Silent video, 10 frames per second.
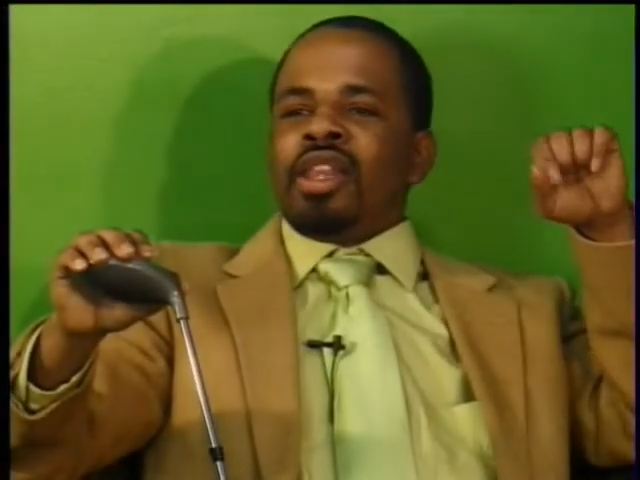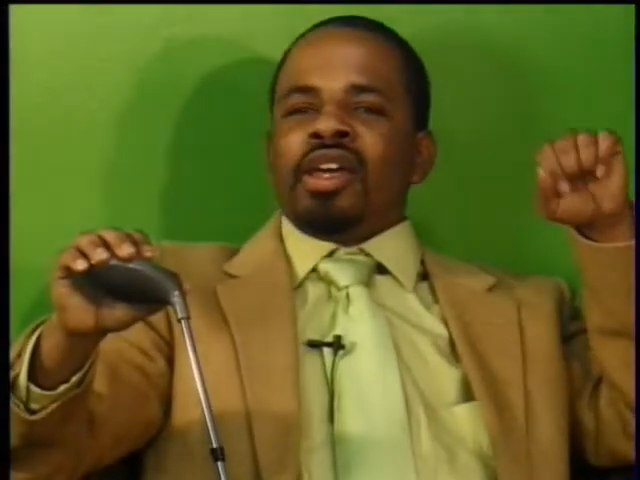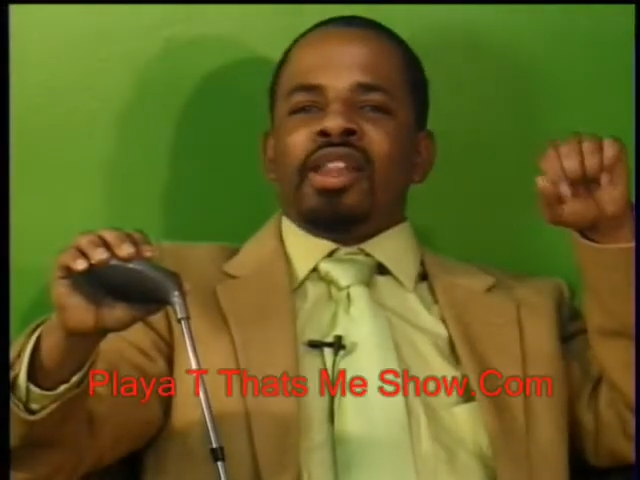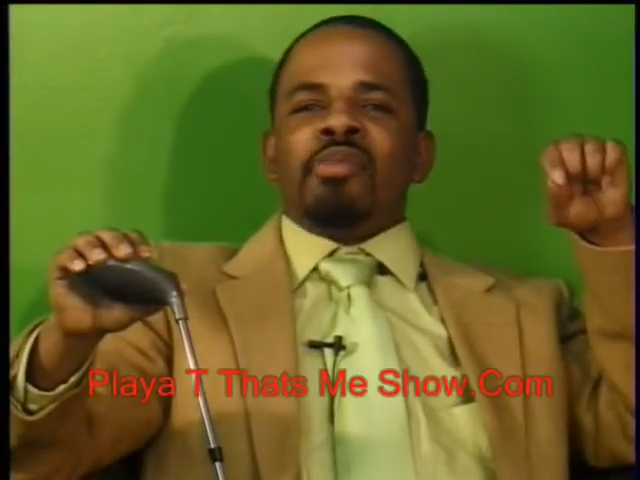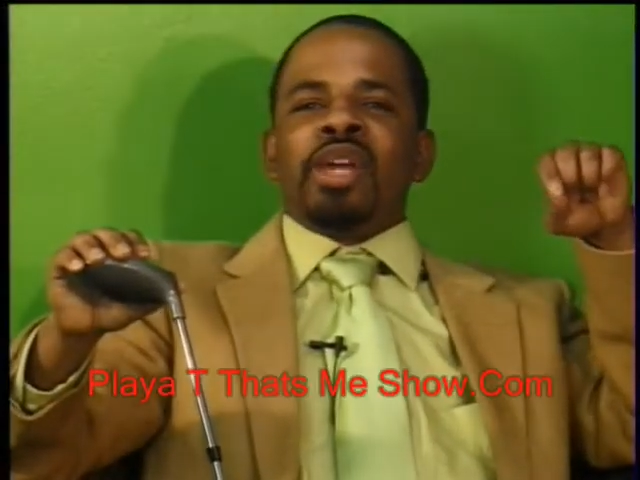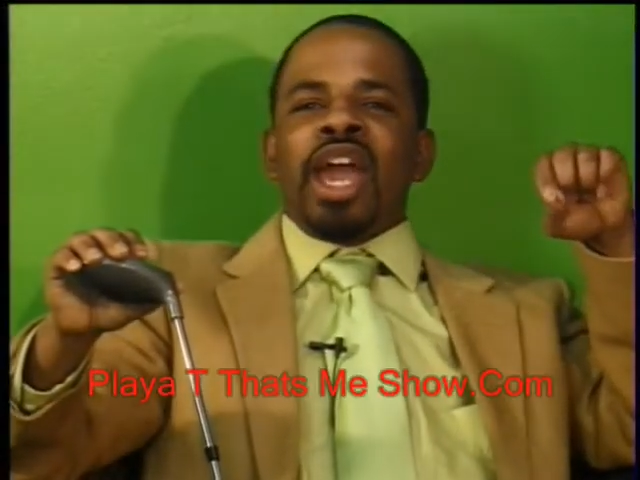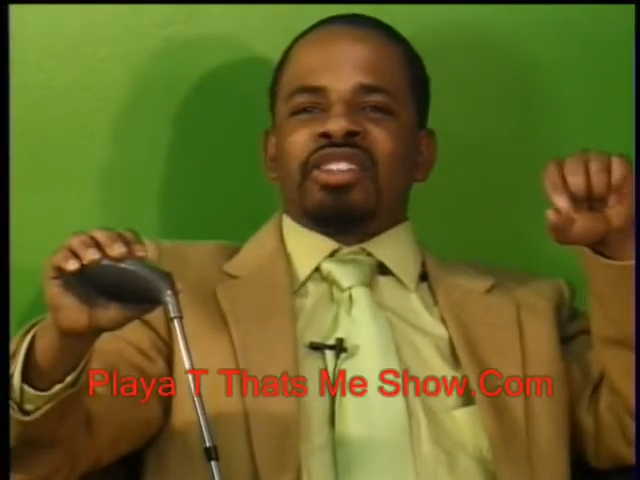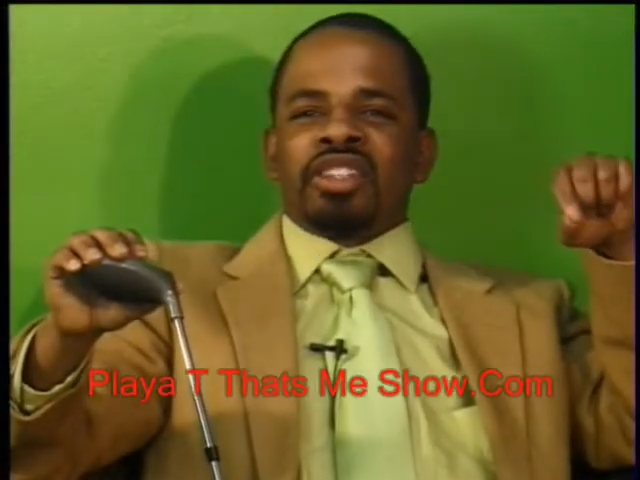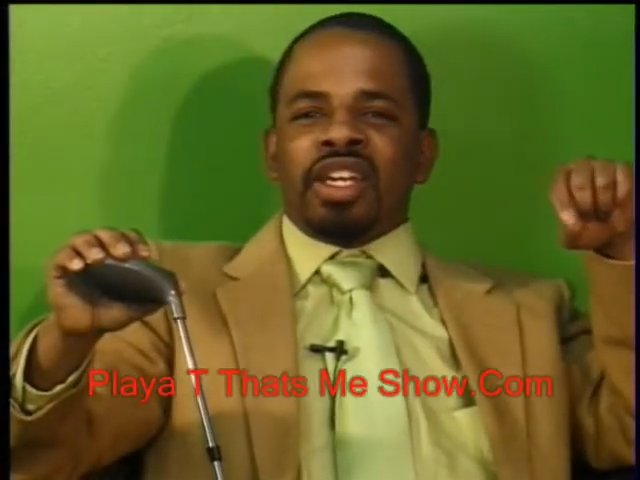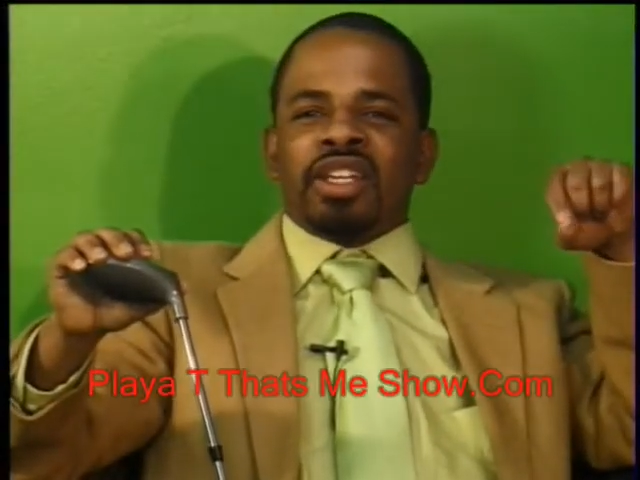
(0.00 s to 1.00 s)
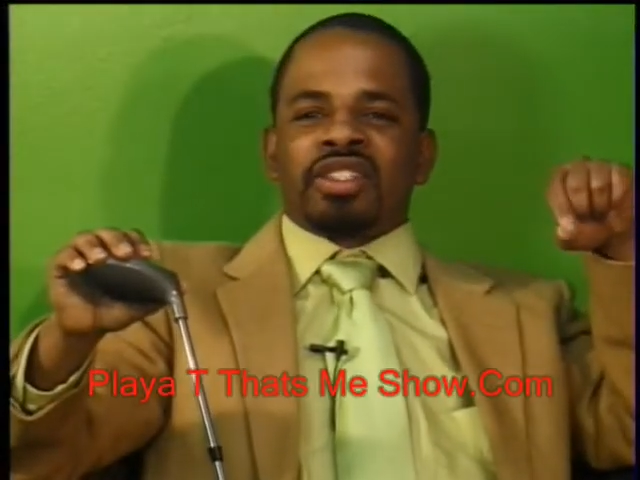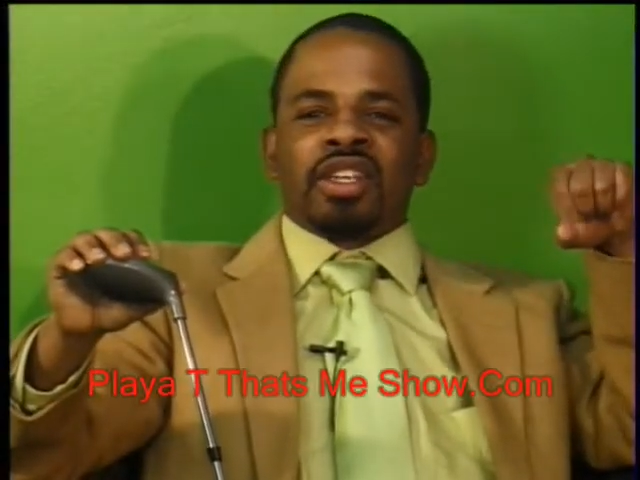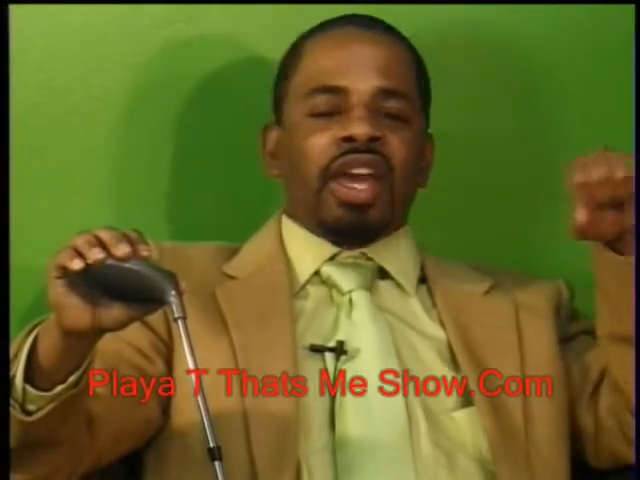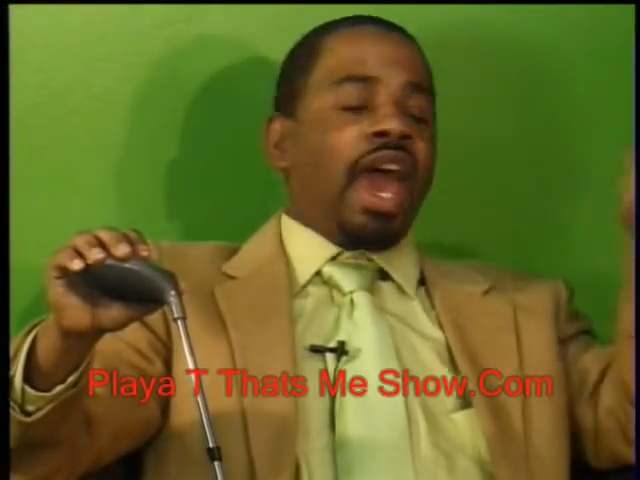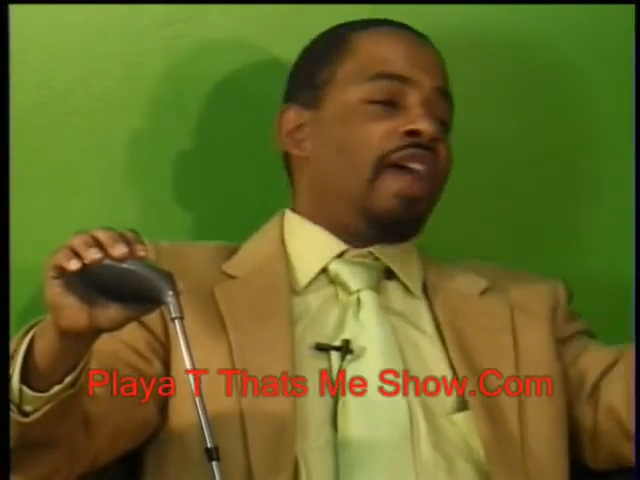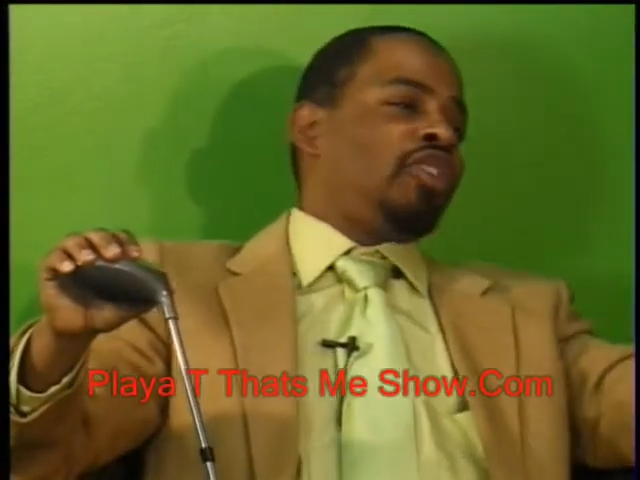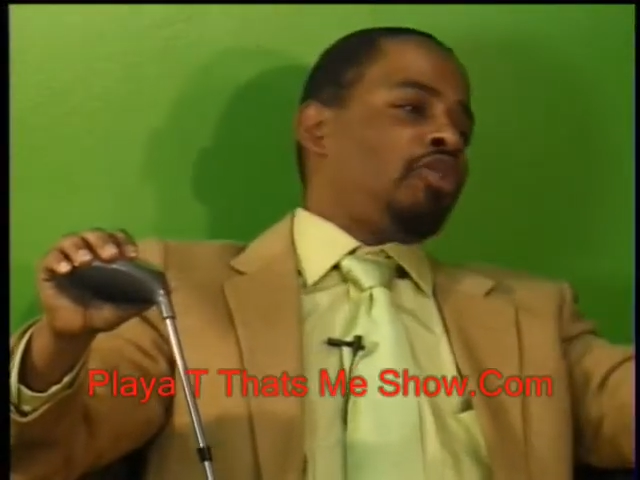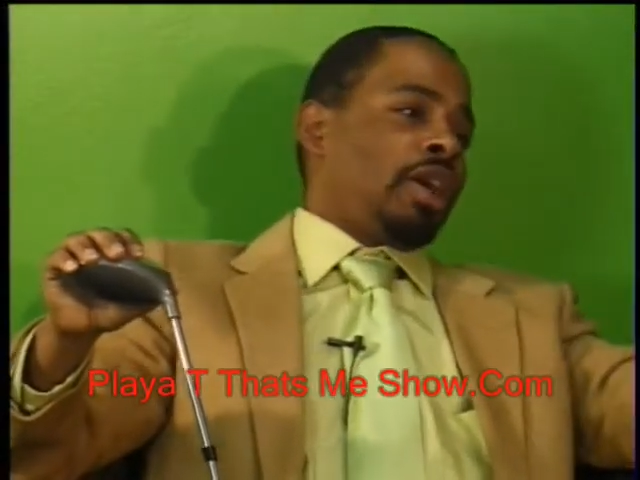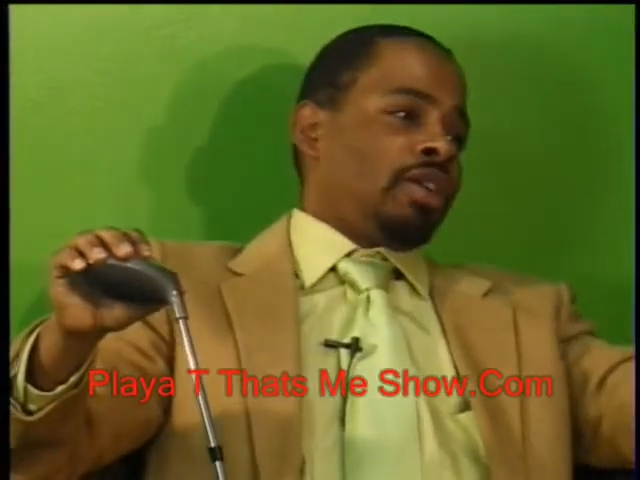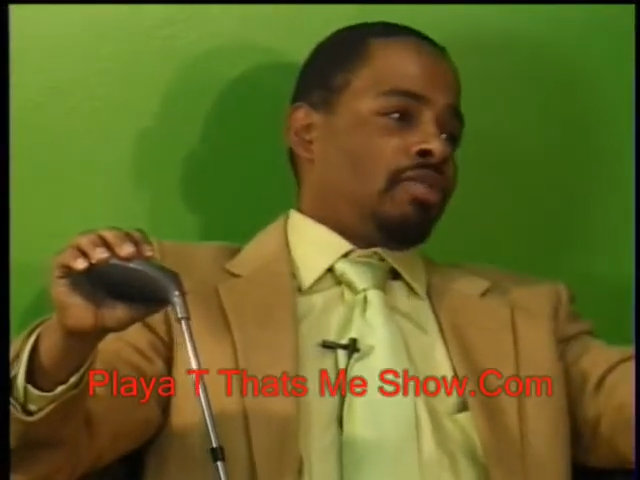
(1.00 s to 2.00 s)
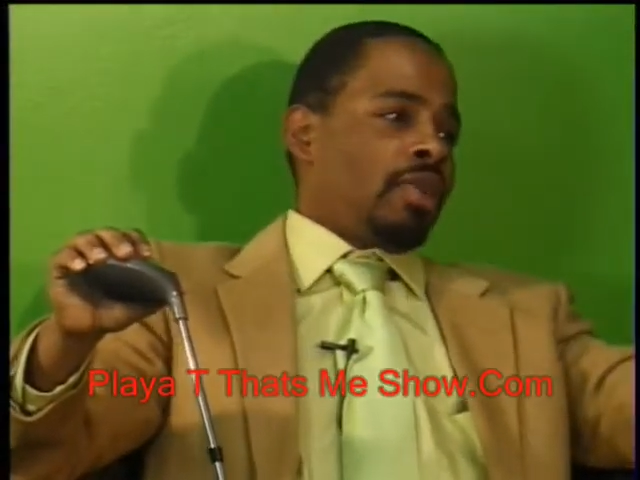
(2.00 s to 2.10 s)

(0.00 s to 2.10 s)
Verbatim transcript: let, let me ask you this: heavyweight,